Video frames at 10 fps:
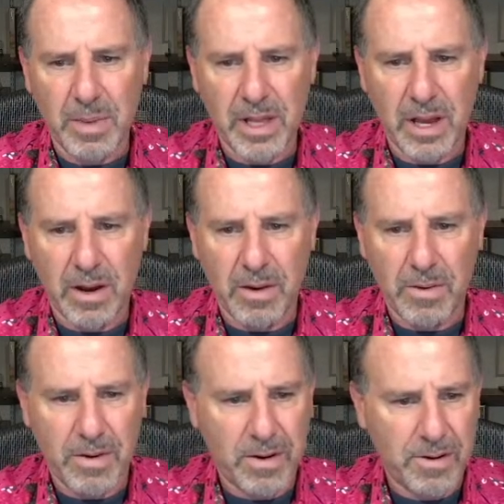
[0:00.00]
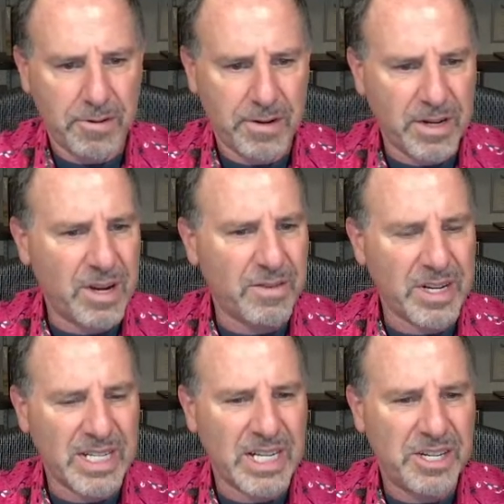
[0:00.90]
below, no it
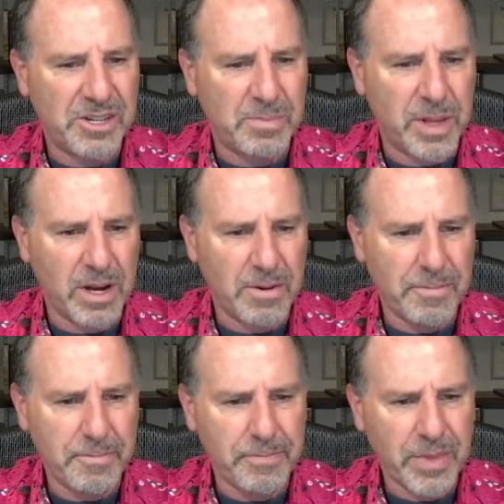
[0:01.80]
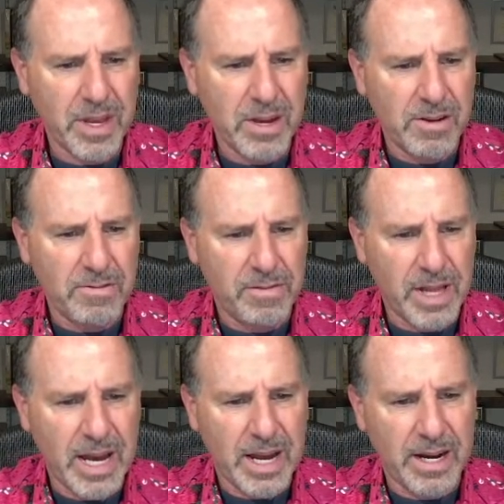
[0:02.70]
isn't, it's just below.
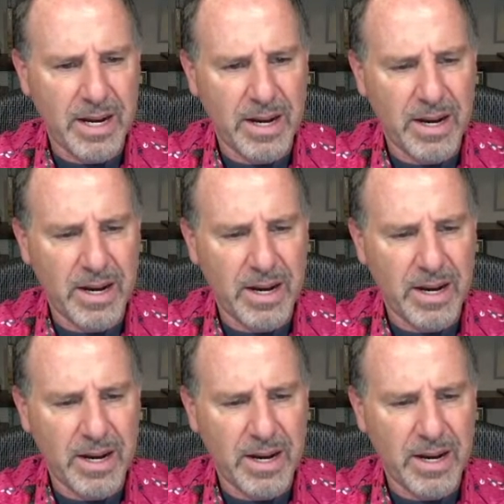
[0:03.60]
Flat,